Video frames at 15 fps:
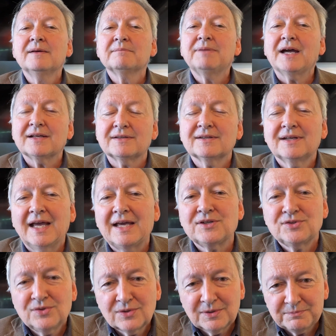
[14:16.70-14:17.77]
But
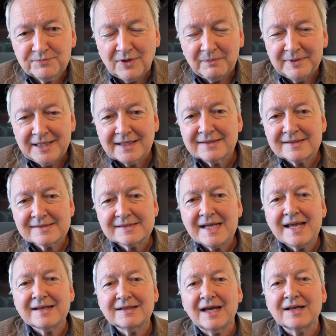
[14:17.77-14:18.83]
as you can probably
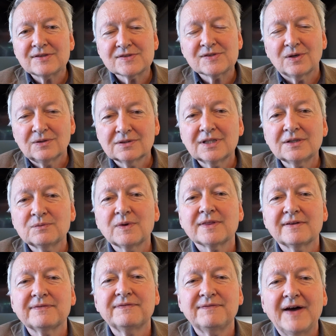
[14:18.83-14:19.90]
understand, I sold it with
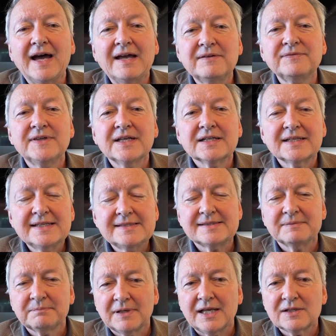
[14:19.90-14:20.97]
a 5-year lease
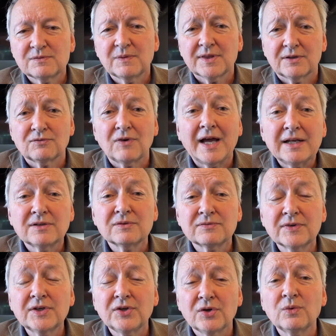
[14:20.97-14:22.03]
in place with a right of
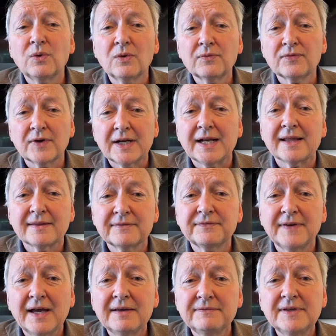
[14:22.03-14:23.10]
renewal for another
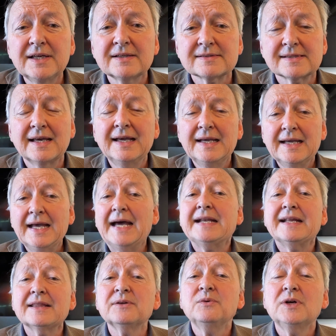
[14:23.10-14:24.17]
5 years.
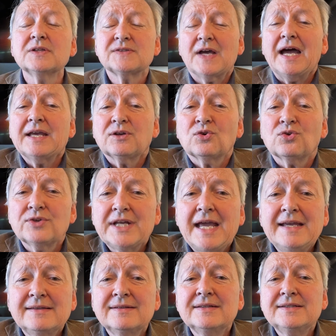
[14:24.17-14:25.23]
In other words, I
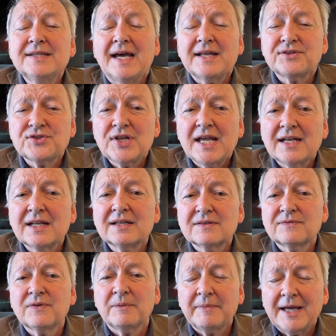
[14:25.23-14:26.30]
created a tenant
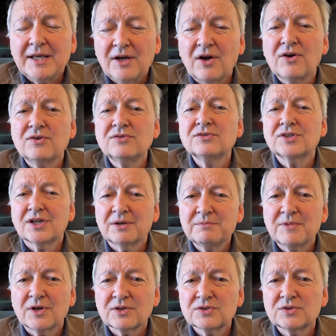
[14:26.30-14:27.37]
for my own
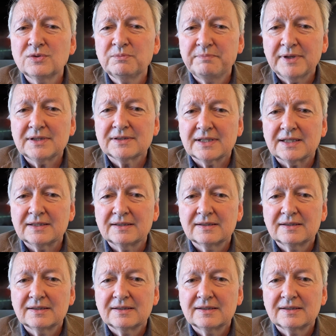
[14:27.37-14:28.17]
commercial building.